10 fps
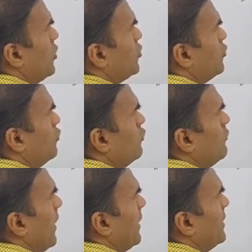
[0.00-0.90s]
2
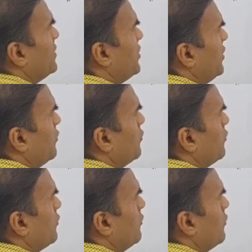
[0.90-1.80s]
minus
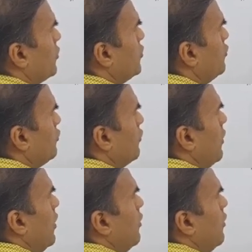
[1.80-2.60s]
0, 2.